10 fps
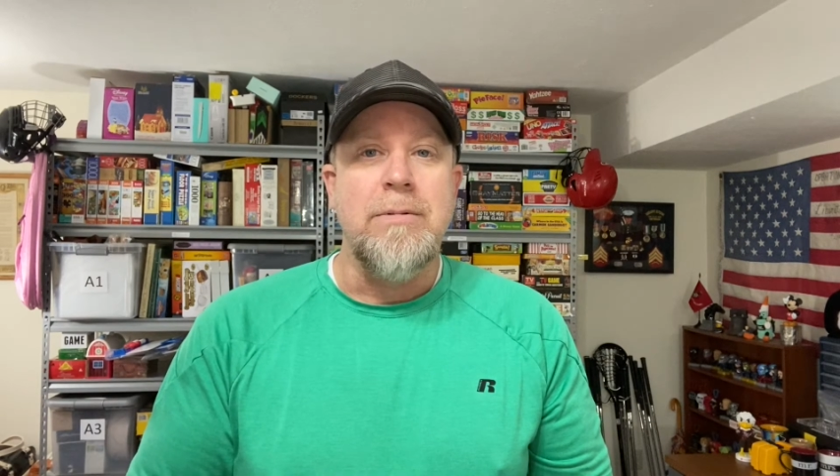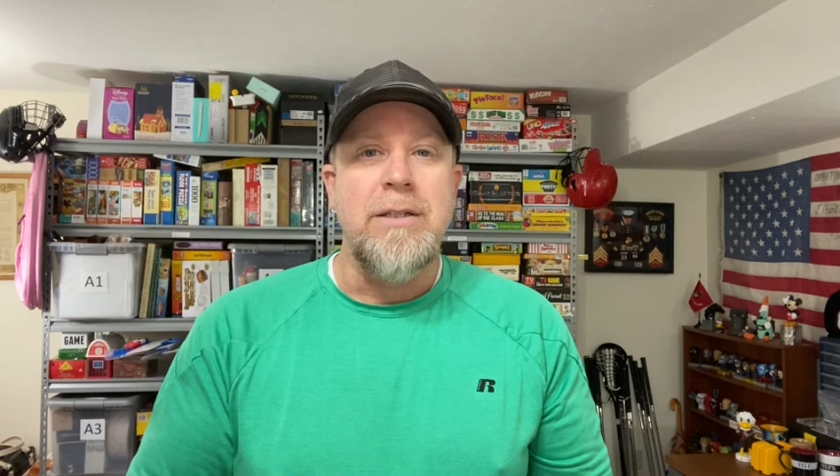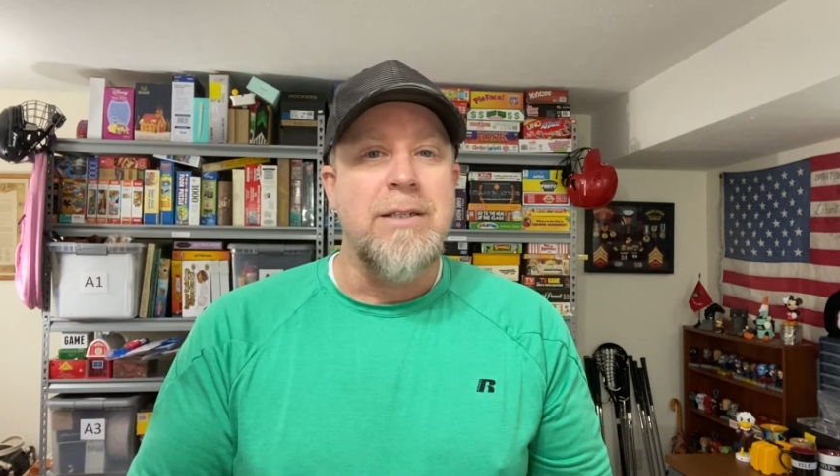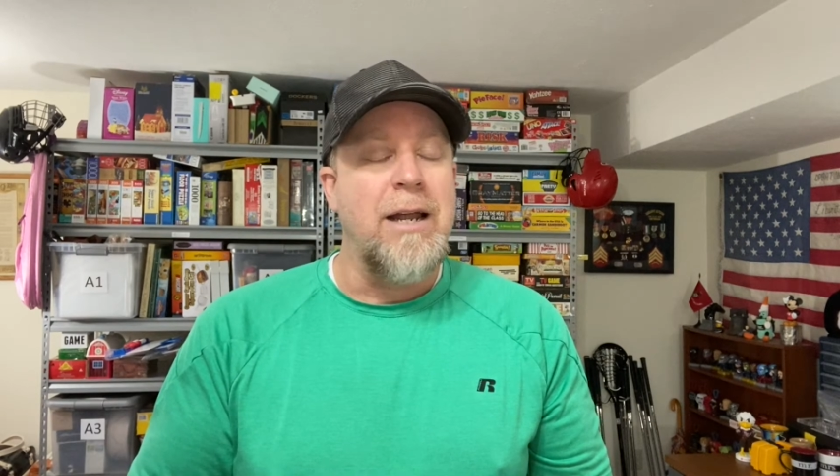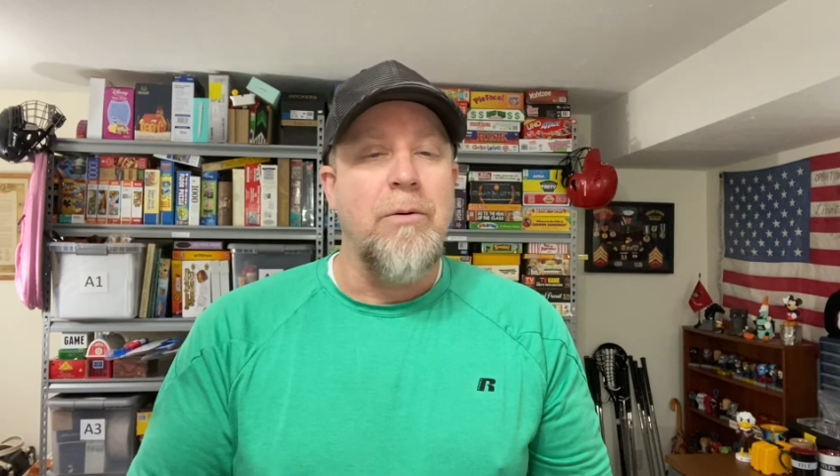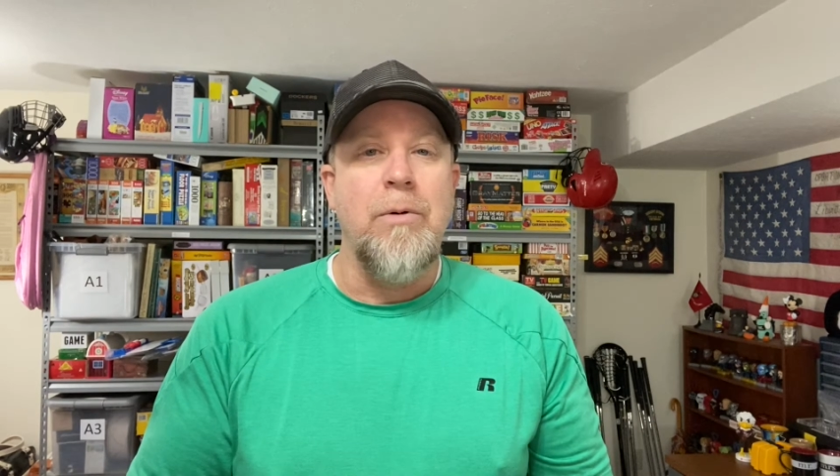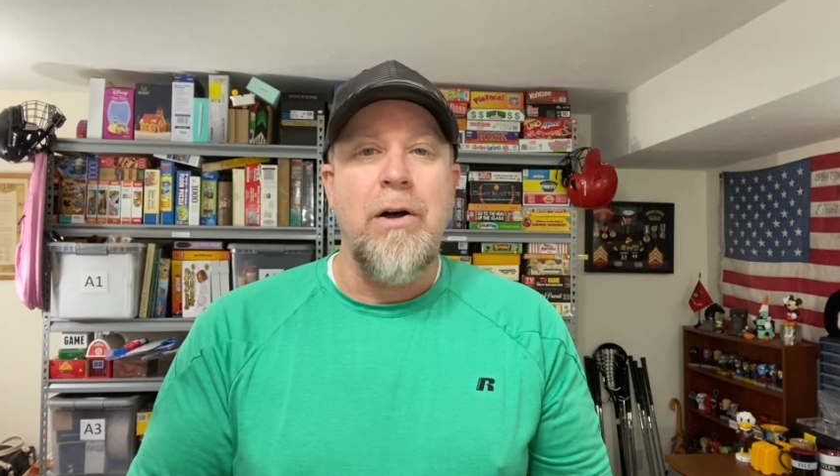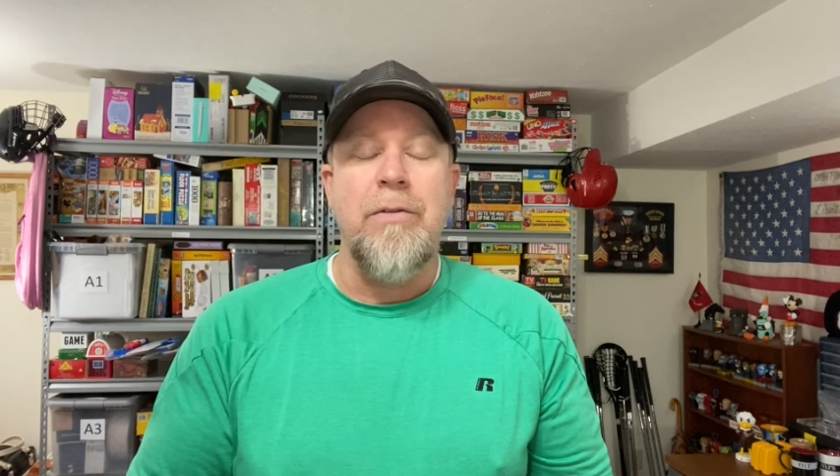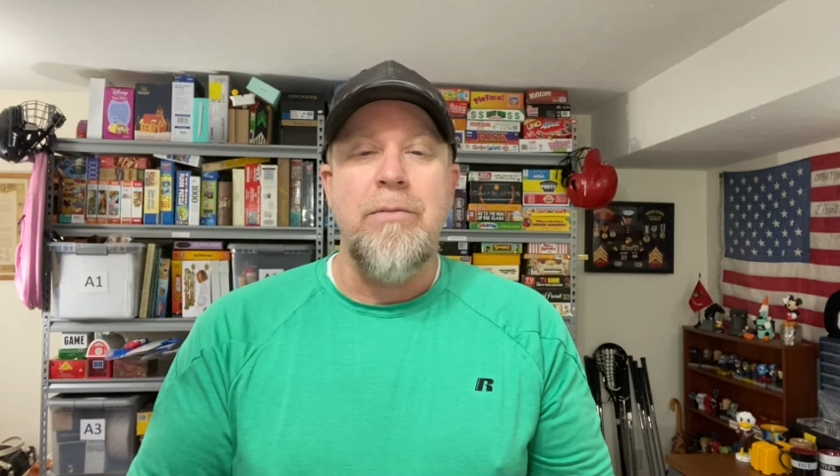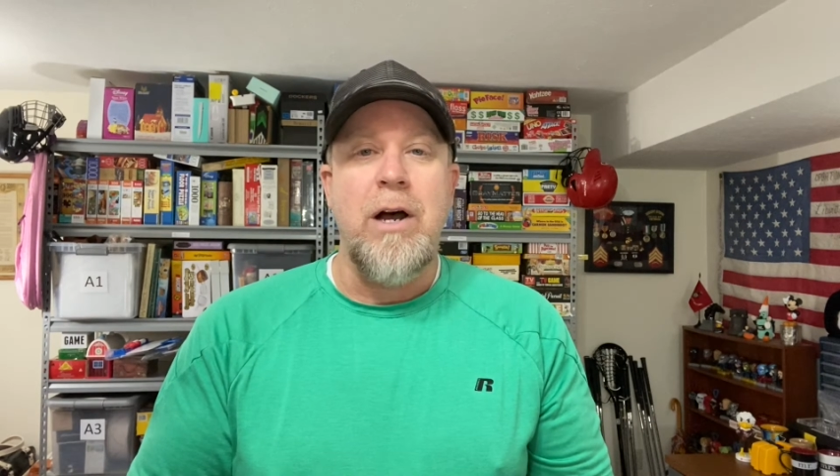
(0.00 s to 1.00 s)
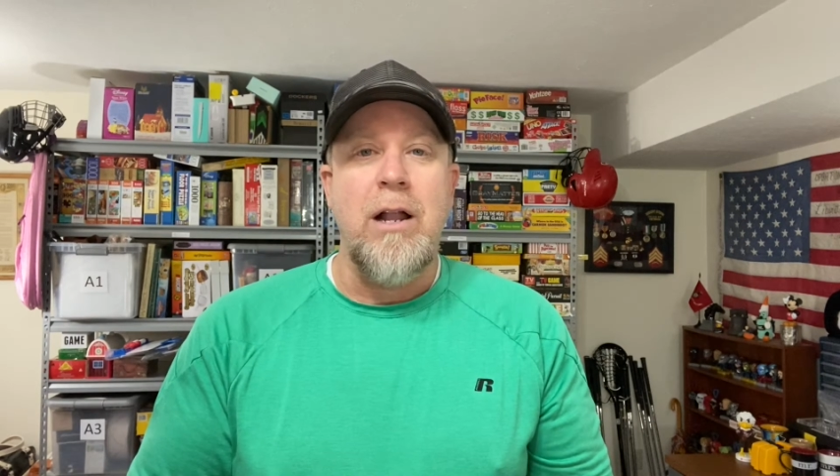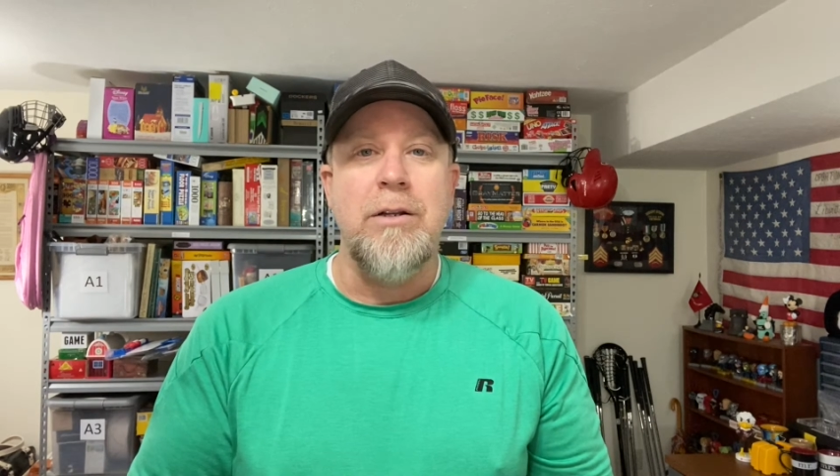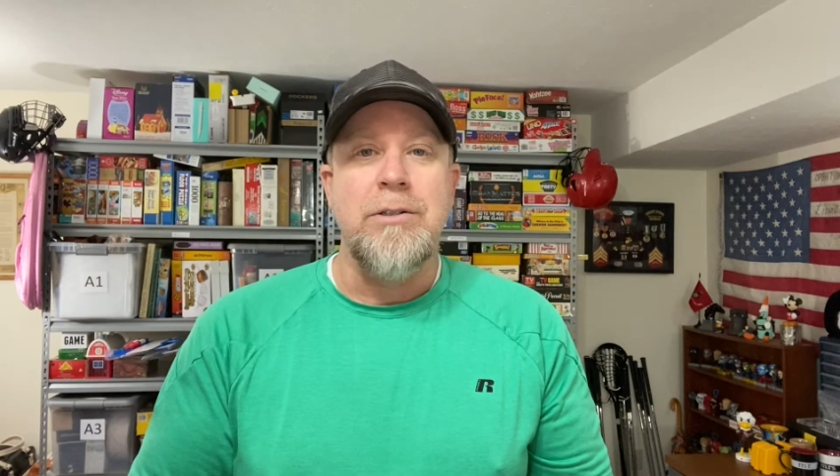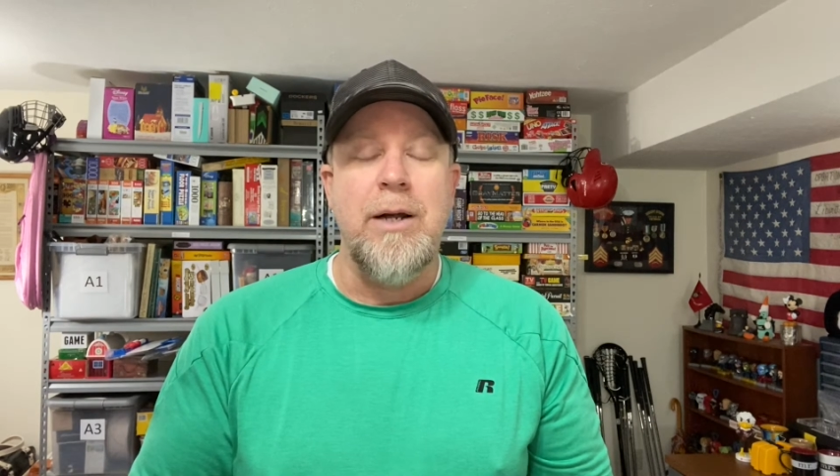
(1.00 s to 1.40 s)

He's got a wealth of knowledge,